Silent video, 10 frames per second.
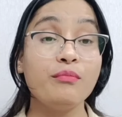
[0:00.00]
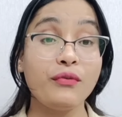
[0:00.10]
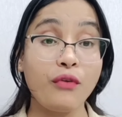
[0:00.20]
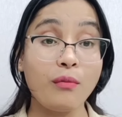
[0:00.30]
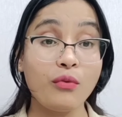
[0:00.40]

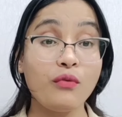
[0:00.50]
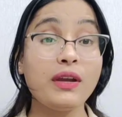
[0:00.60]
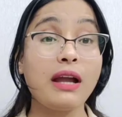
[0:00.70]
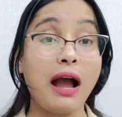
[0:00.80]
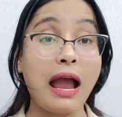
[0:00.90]
Before
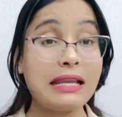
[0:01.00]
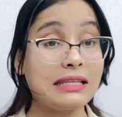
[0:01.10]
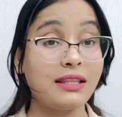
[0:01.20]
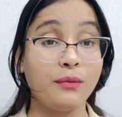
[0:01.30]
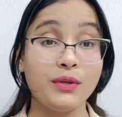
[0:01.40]
moving ahead in
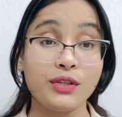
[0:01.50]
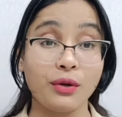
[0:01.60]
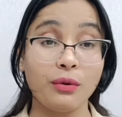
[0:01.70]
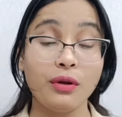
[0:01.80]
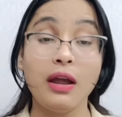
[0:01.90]
the
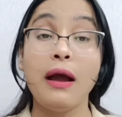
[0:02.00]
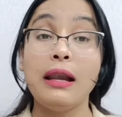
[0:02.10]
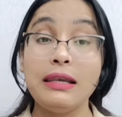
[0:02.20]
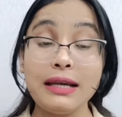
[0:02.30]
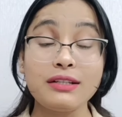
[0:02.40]
video,
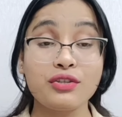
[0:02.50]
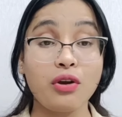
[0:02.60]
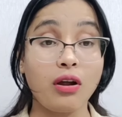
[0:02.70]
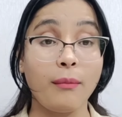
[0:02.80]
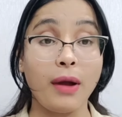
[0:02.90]
let's
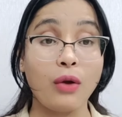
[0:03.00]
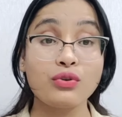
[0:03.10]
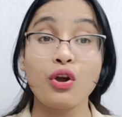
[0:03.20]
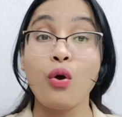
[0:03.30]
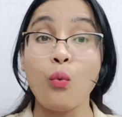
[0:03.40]
talk about
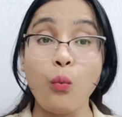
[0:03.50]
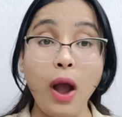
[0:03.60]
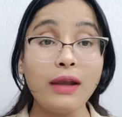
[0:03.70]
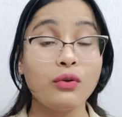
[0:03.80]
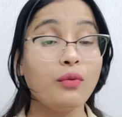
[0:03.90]

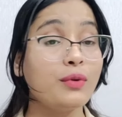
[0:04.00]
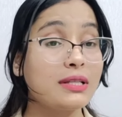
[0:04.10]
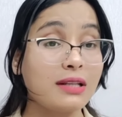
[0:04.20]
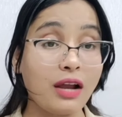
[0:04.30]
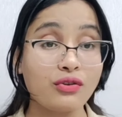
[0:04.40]
why group
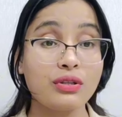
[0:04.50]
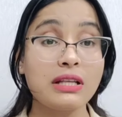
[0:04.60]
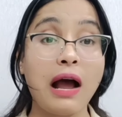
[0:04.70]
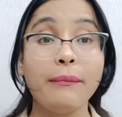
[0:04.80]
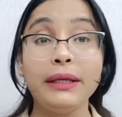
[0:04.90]
discussions
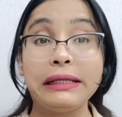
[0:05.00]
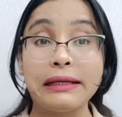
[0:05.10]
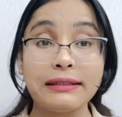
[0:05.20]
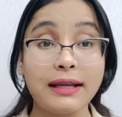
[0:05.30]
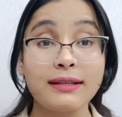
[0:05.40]
are being
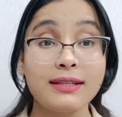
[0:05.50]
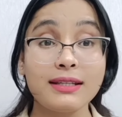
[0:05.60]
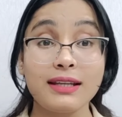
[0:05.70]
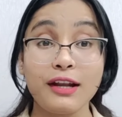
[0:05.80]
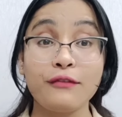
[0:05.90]
conducted
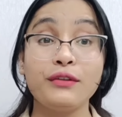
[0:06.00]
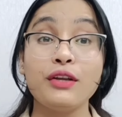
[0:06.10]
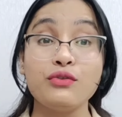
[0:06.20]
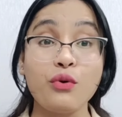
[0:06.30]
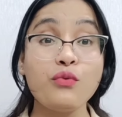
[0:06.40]
if they
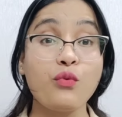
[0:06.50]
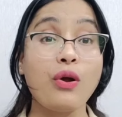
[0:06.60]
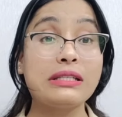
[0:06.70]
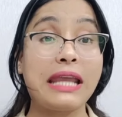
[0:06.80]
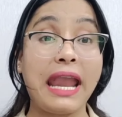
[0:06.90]
don't
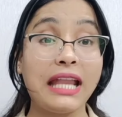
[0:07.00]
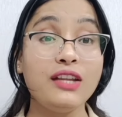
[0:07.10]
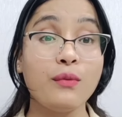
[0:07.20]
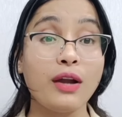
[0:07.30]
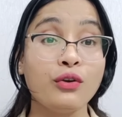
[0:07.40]
want
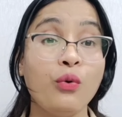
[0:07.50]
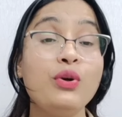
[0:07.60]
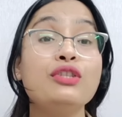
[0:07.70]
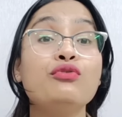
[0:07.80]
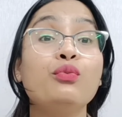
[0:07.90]
anyone who
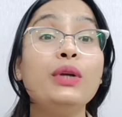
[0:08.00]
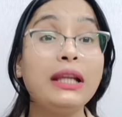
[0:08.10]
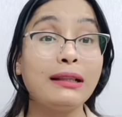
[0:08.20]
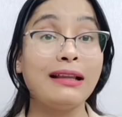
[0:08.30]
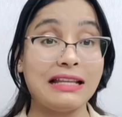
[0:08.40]
is
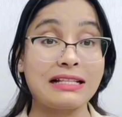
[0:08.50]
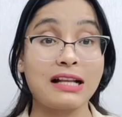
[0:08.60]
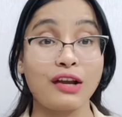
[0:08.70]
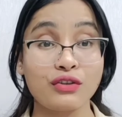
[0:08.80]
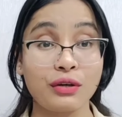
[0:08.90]
winning the
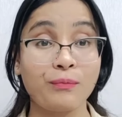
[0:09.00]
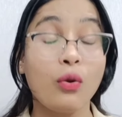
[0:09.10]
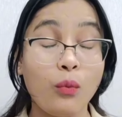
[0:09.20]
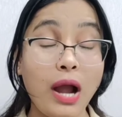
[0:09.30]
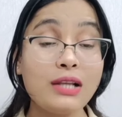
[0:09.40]
discussion.
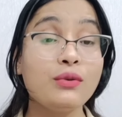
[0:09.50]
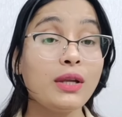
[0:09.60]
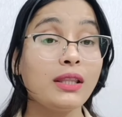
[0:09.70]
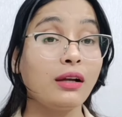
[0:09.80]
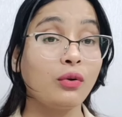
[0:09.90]
While doing
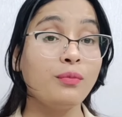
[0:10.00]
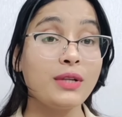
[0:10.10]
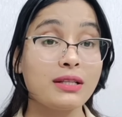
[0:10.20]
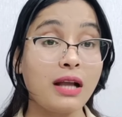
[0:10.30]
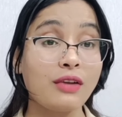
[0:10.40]
the group
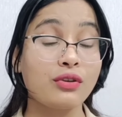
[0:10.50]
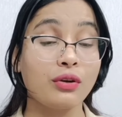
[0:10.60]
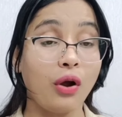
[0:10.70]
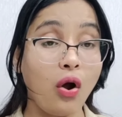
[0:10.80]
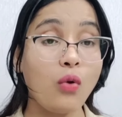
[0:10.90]
discussion,
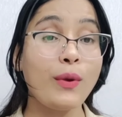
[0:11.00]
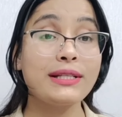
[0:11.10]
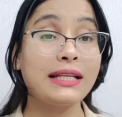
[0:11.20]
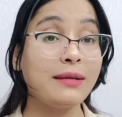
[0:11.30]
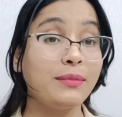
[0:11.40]
always
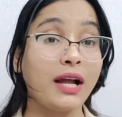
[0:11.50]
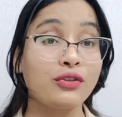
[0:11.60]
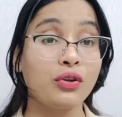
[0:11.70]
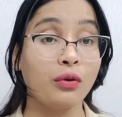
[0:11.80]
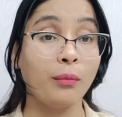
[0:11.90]
keep that
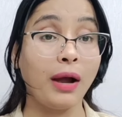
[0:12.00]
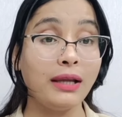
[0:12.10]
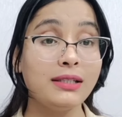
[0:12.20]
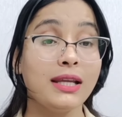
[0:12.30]
in your mind